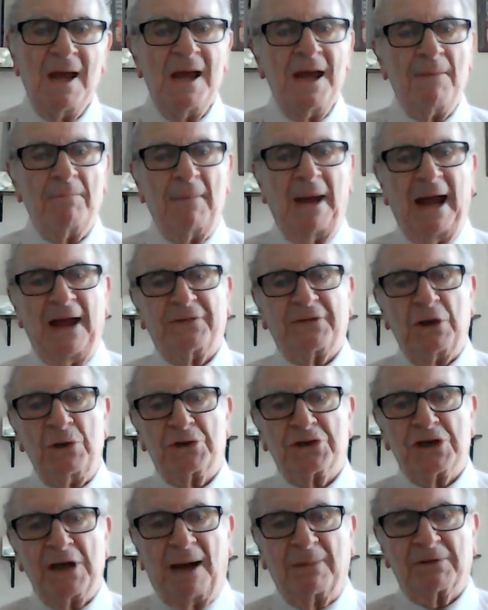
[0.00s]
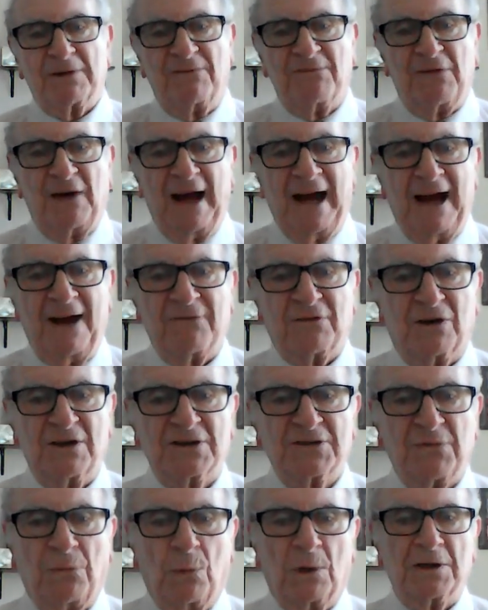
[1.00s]
Matthew chapter 5,
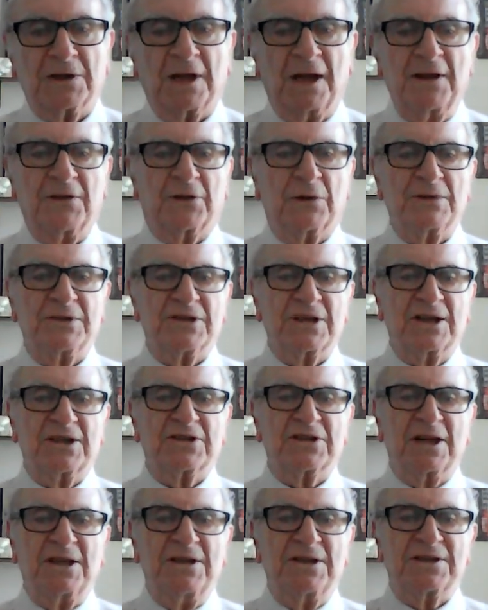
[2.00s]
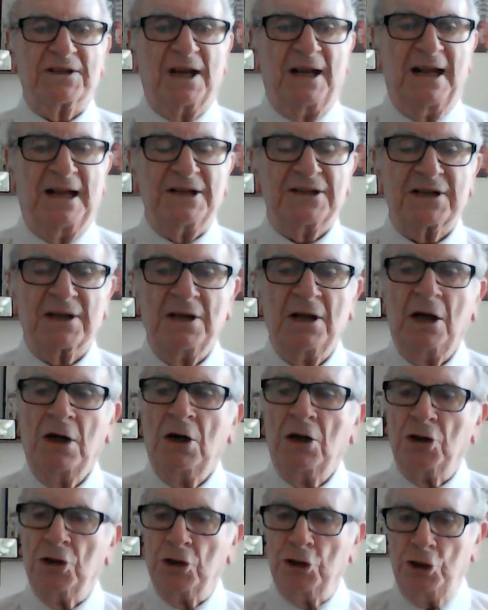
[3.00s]
verse 14 through 16 says,
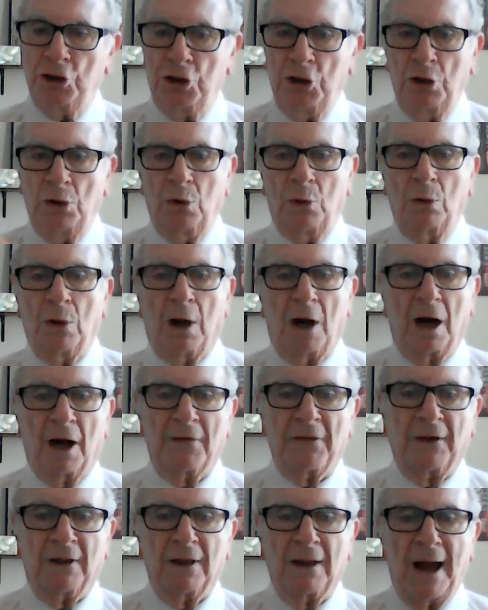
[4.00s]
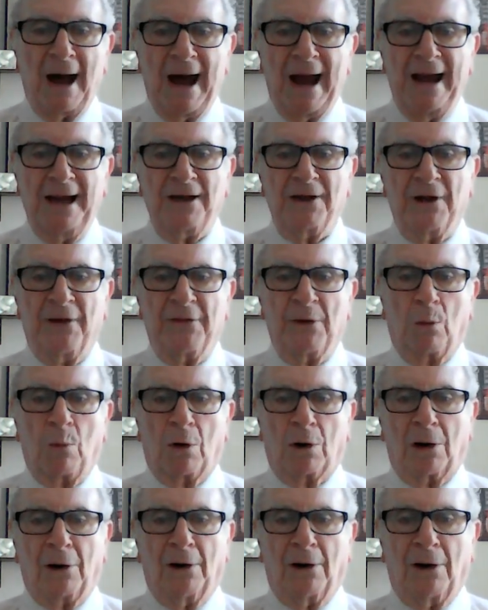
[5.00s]
You are the light of the
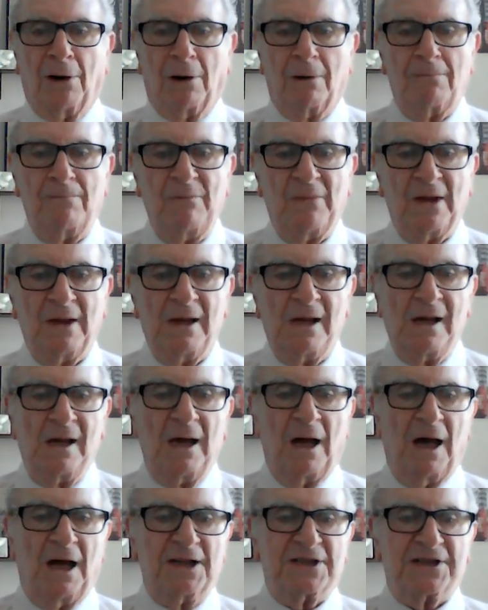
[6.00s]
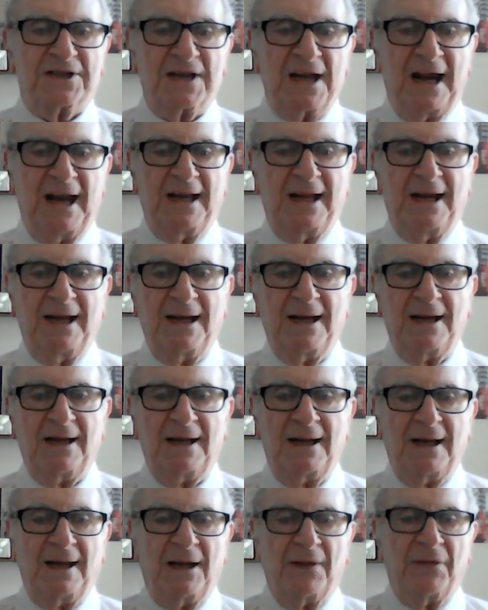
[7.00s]
world. A city
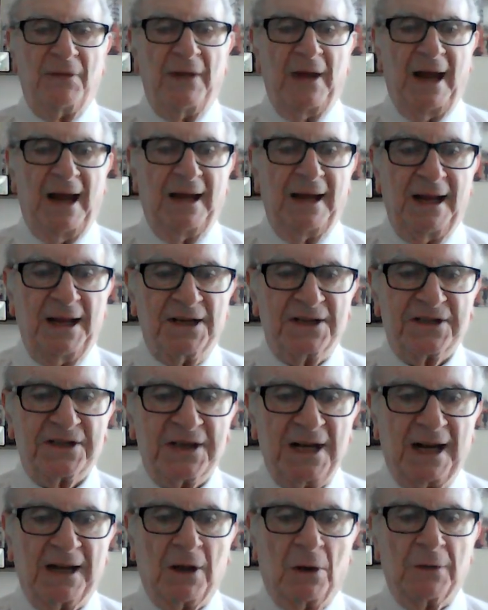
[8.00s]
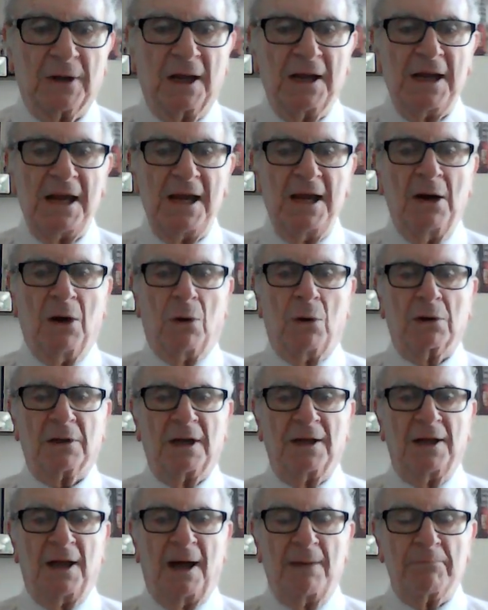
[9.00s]
that is set on a hill
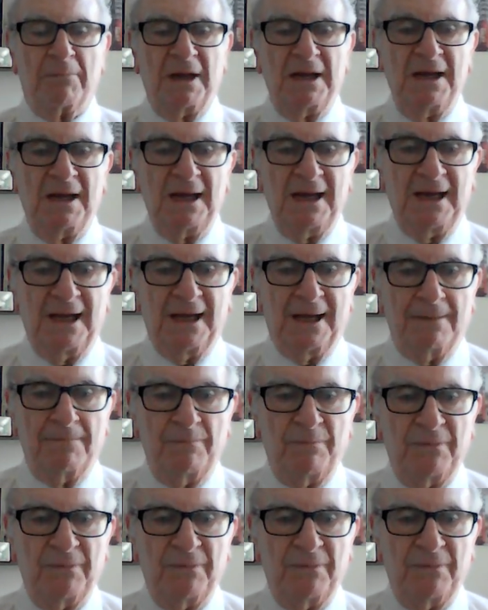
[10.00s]
cannot be hid.